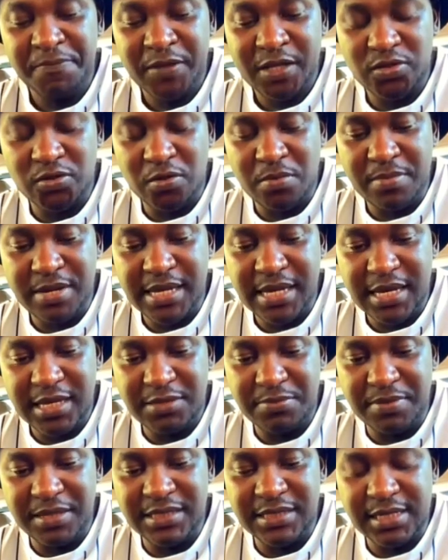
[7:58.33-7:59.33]
So my
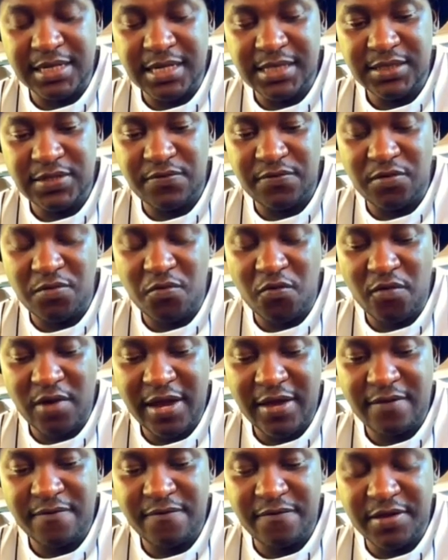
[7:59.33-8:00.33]
husband rushed from
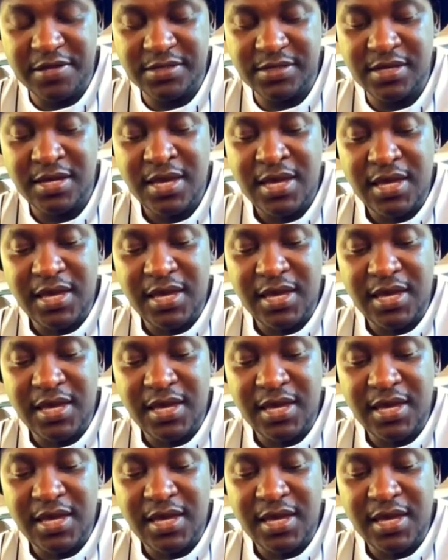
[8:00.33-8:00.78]
work first,